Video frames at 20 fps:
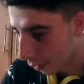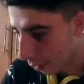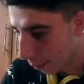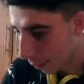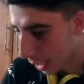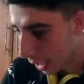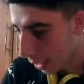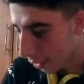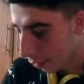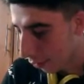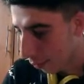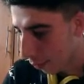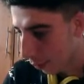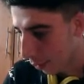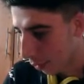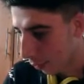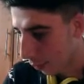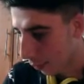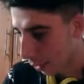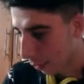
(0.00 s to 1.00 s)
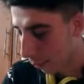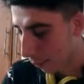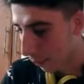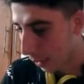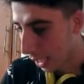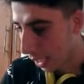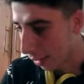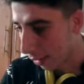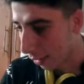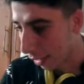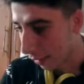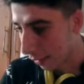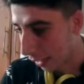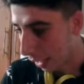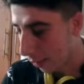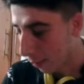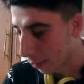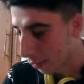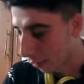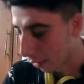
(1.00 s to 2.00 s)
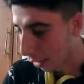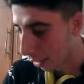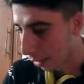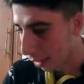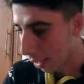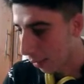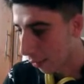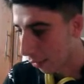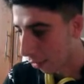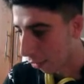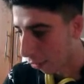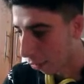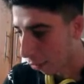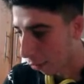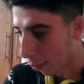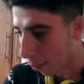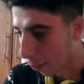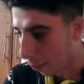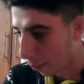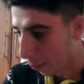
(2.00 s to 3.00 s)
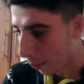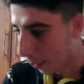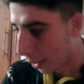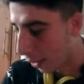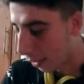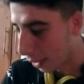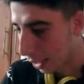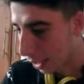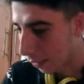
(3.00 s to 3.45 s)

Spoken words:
The man is... the man... That was a spot.